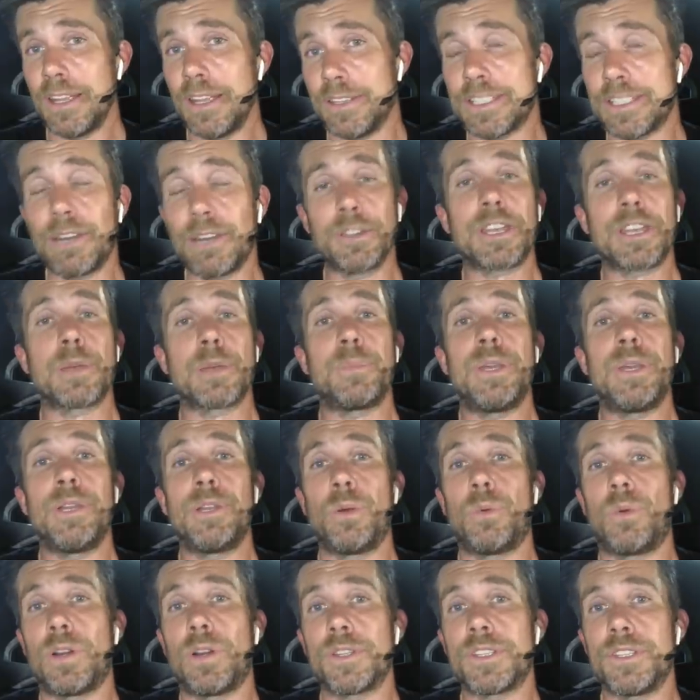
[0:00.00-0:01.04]
You tell the
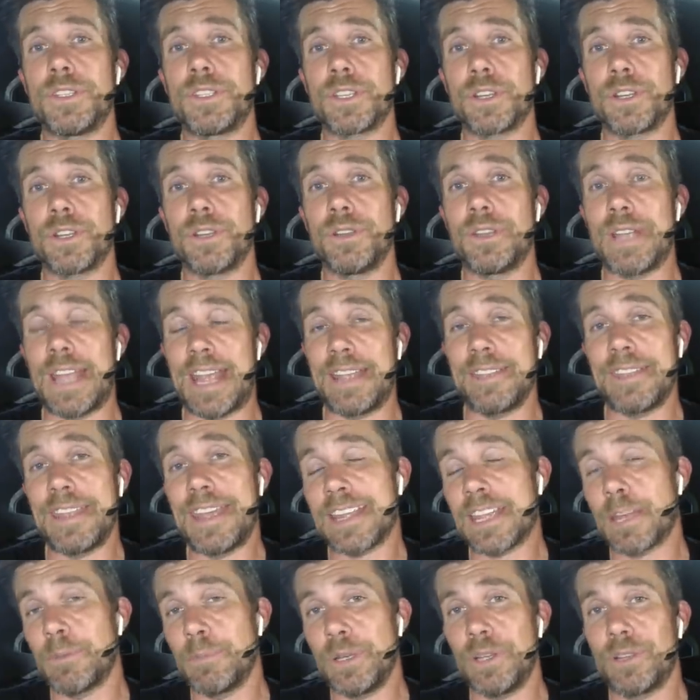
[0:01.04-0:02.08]
computer what to do, and
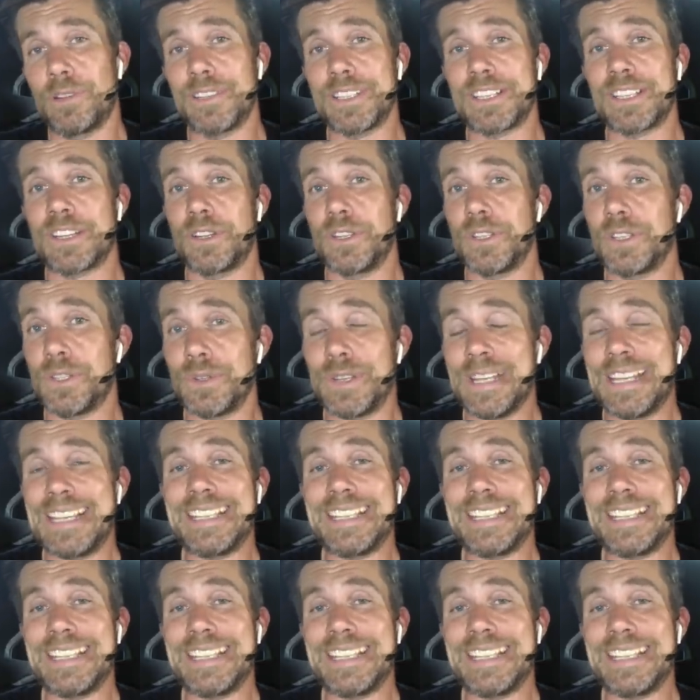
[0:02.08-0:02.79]
that computer is going to do